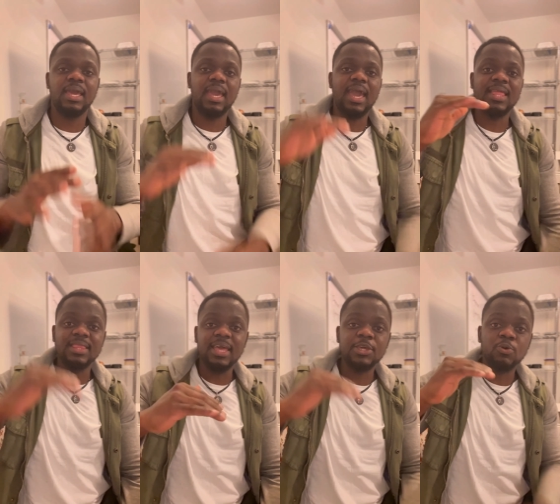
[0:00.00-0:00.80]
And
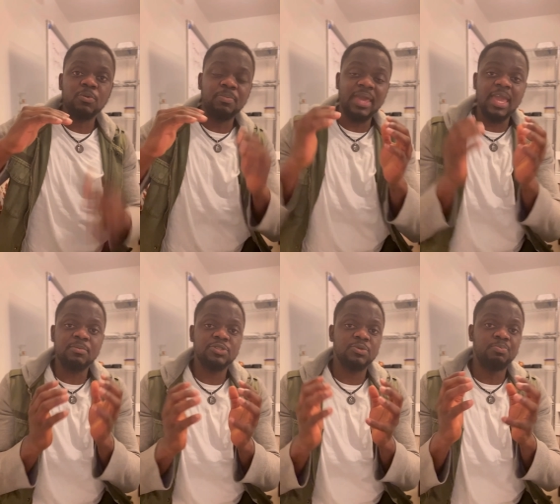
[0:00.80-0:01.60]
then you will be
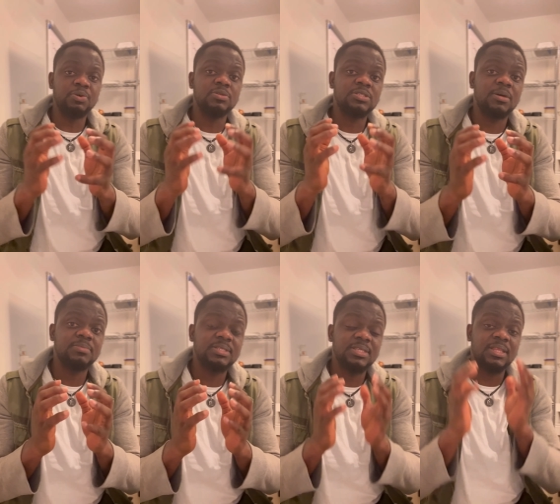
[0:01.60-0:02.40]
able to build
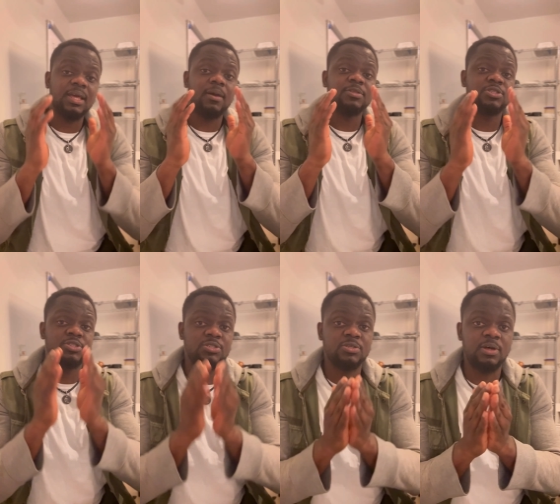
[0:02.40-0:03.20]
something
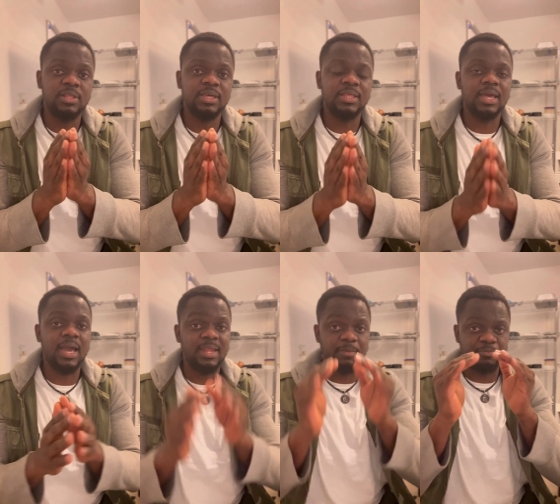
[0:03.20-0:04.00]
solid.
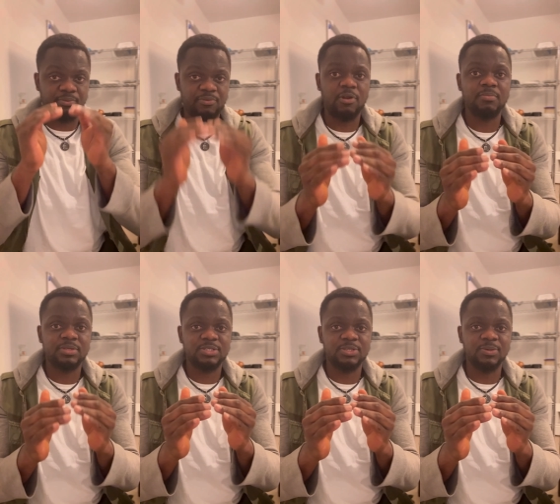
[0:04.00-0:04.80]
And I
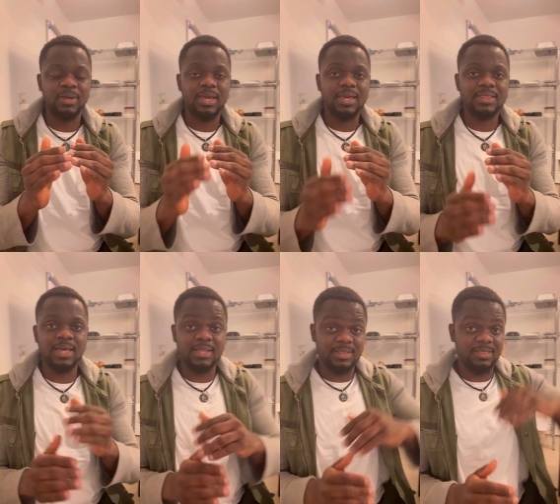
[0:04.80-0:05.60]
promise you
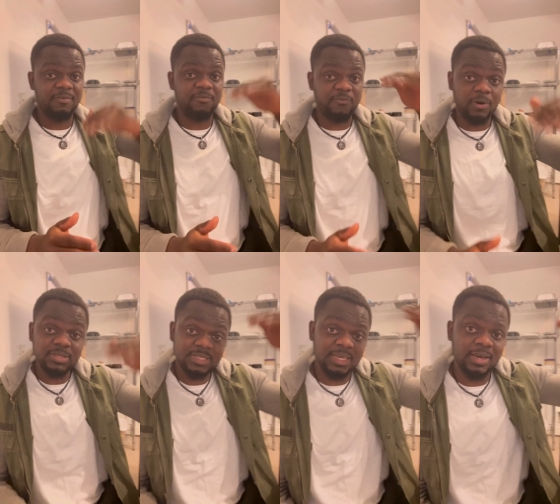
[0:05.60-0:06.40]
that the
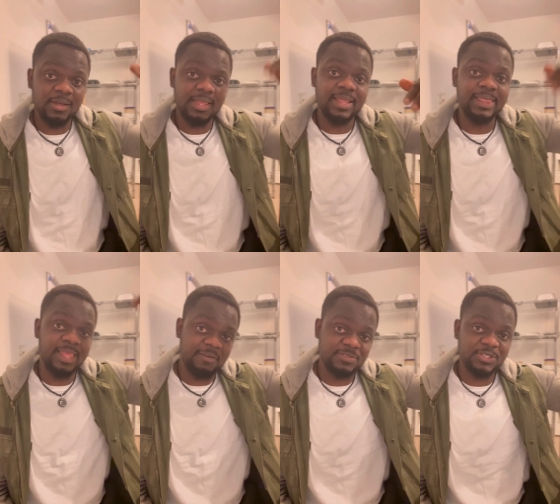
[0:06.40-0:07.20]
first girl that
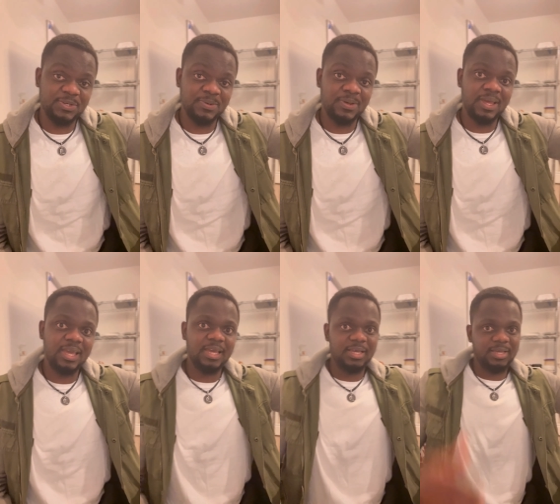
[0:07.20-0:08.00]
left you,
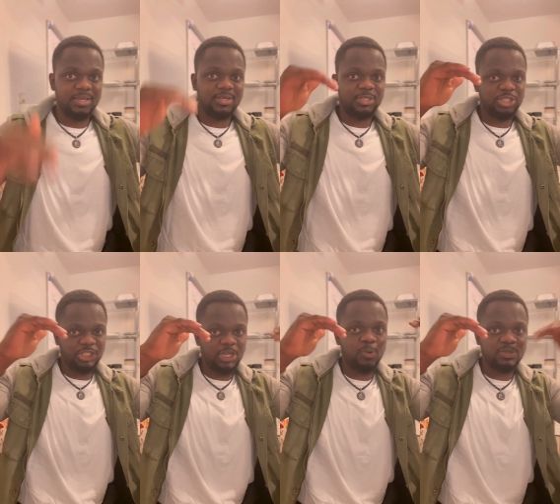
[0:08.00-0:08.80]

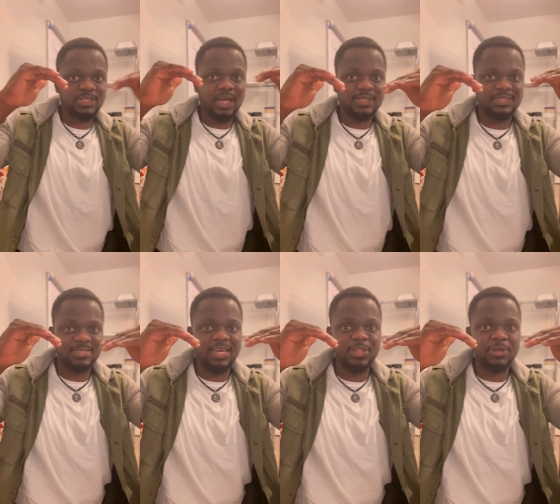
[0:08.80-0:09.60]
she will start
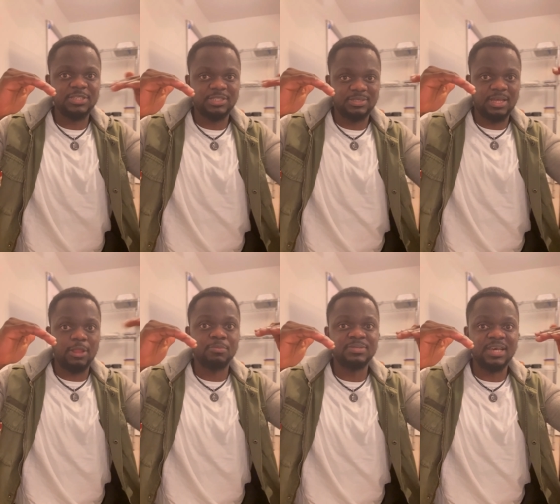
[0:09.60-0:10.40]
seeing you and she'll start
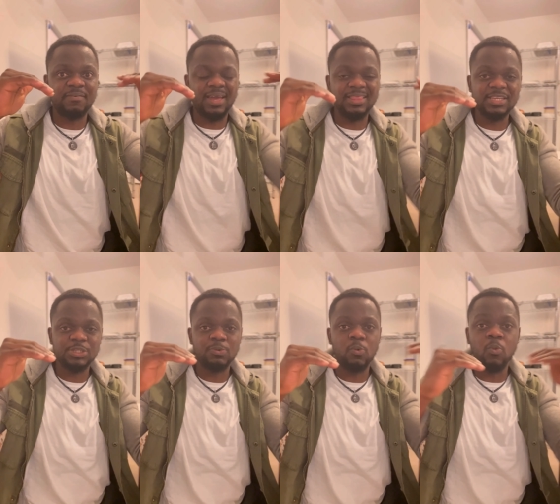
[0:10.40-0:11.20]
observing, and then she
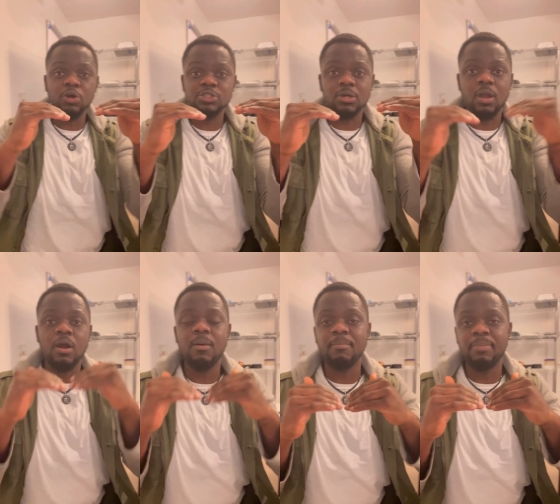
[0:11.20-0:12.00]
will want to
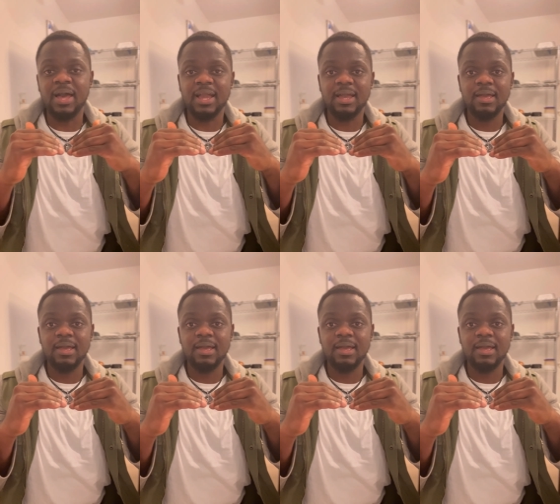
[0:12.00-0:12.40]
come back.